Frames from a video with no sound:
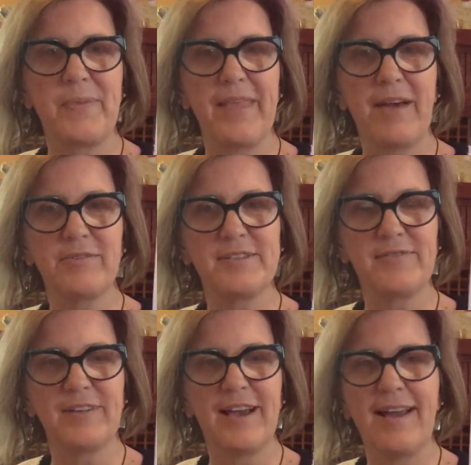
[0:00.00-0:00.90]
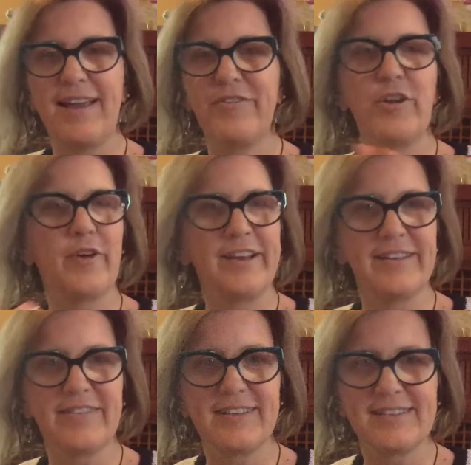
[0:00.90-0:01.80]
that was, I have no
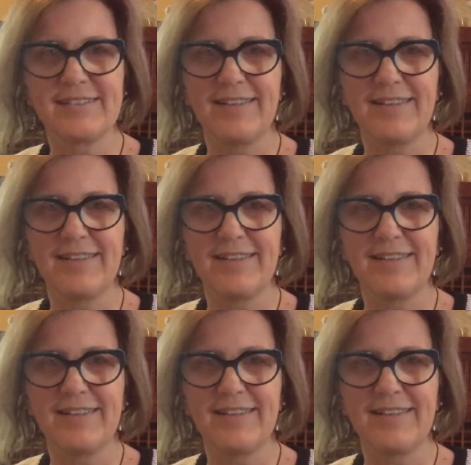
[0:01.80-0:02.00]
idea if this,